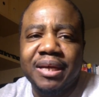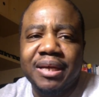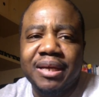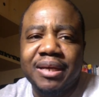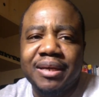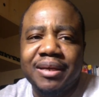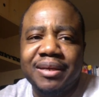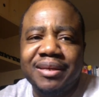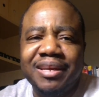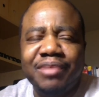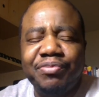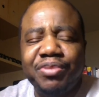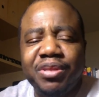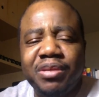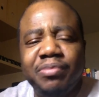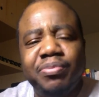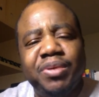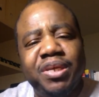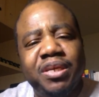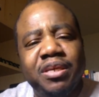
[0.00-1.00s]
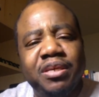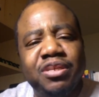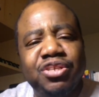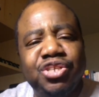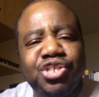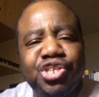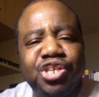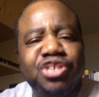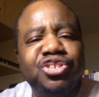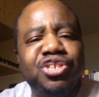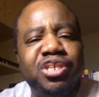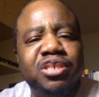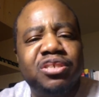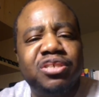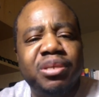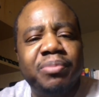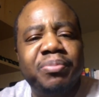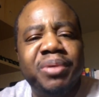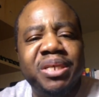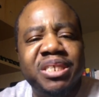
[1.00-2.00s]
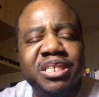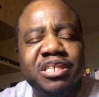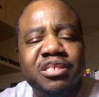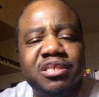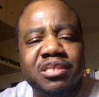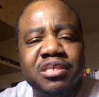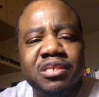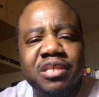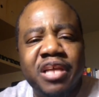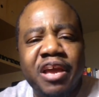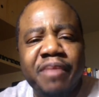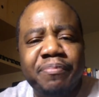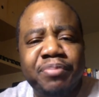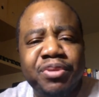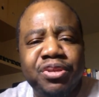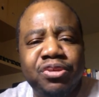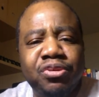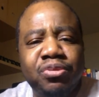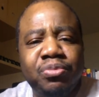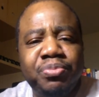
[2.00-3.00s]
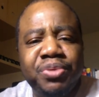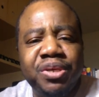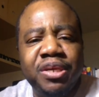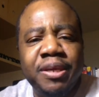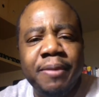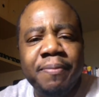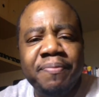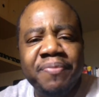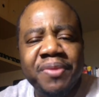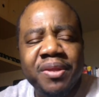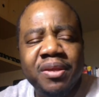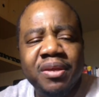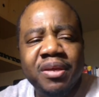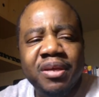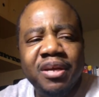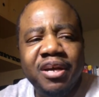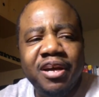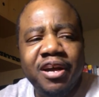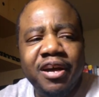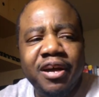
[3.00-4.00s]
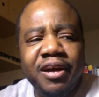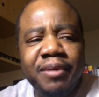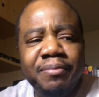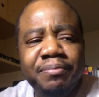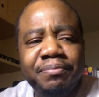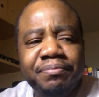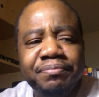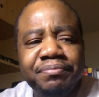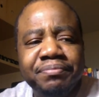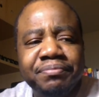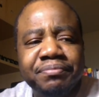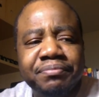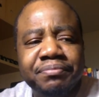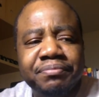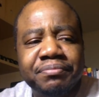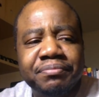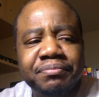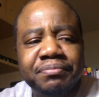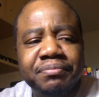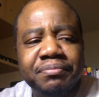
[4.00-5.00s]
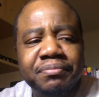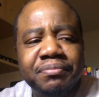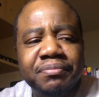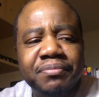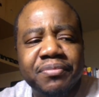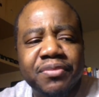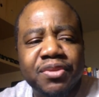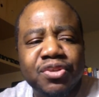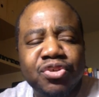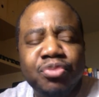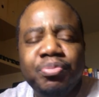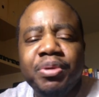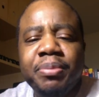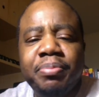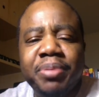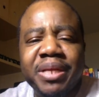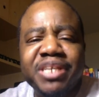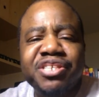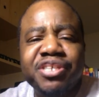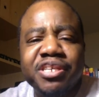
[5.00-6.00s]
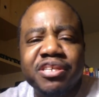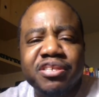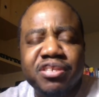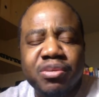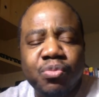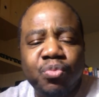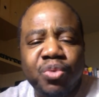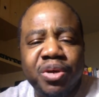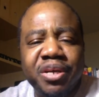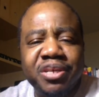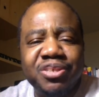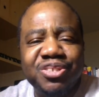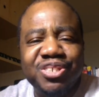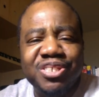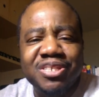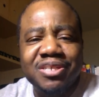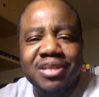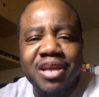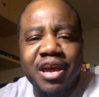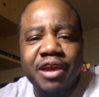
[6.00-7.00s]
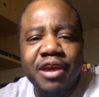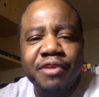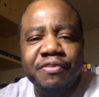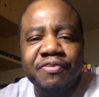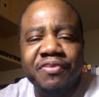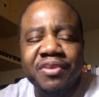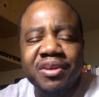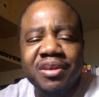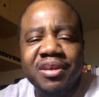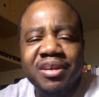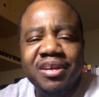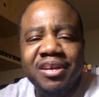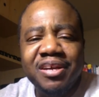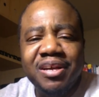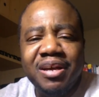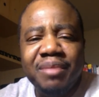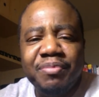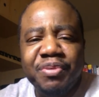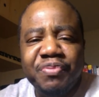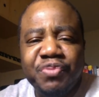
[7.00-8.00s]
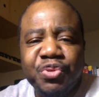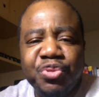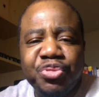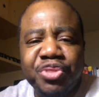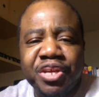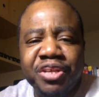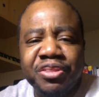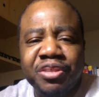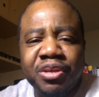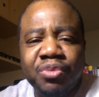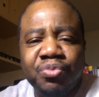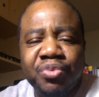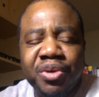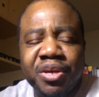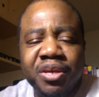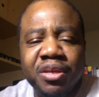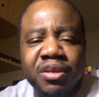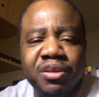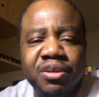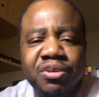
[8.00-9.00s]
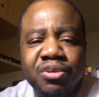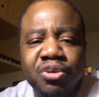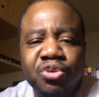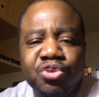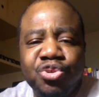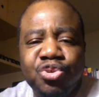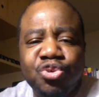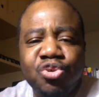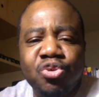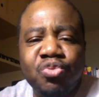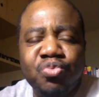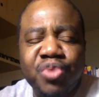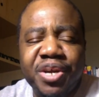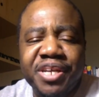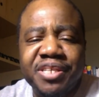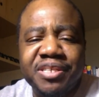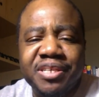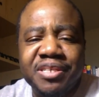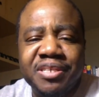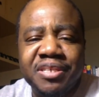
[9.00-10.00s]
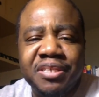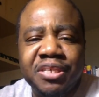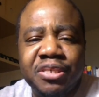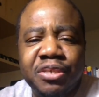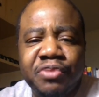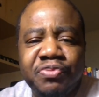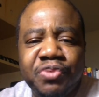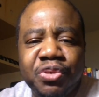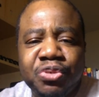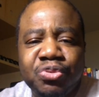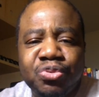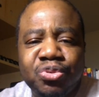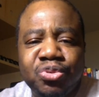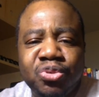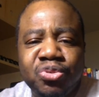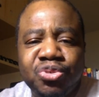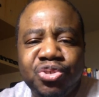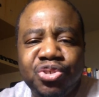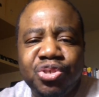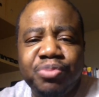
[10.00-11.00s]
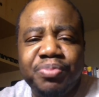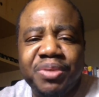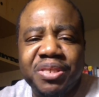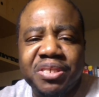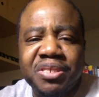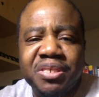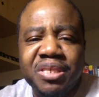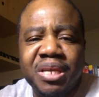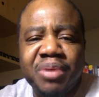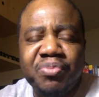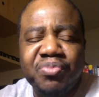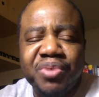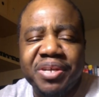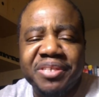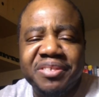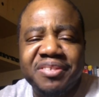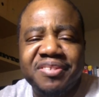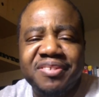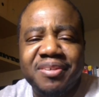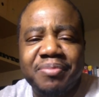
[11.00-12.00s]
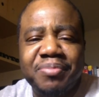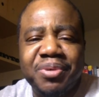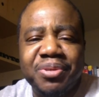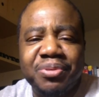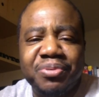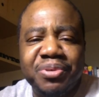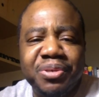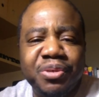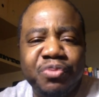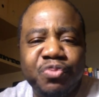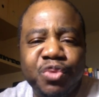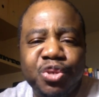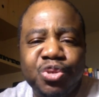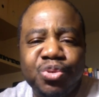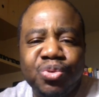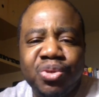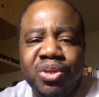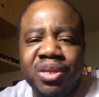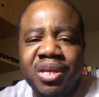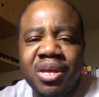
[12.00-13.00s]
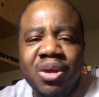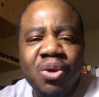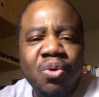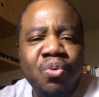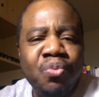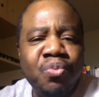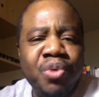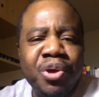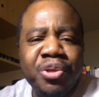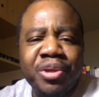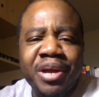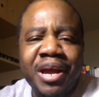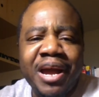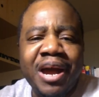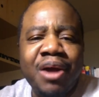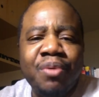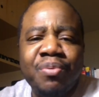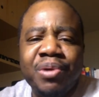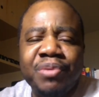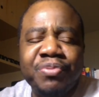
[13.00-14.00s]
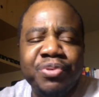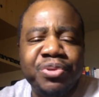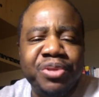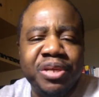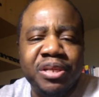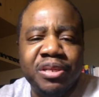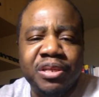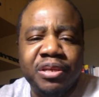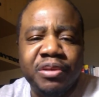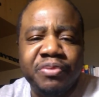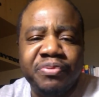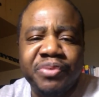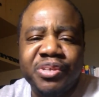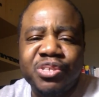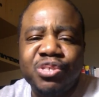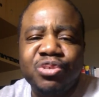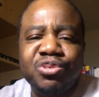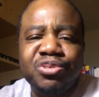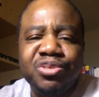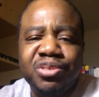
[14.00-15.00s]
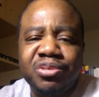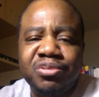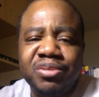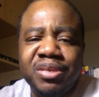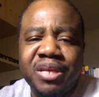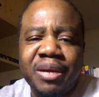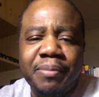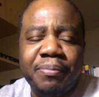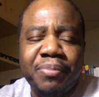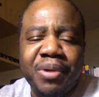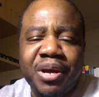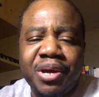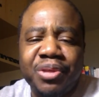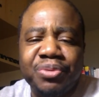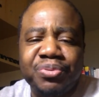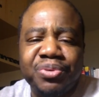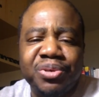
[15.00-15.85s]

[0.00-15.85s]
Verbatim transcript: not really be judging somebody else's life, but you'll be um, you'll be blessing someone else's life. Um, if you think that way, you know your rights as an individual should be the same rights as some other individual, well, however they live, as long as they're not bothering or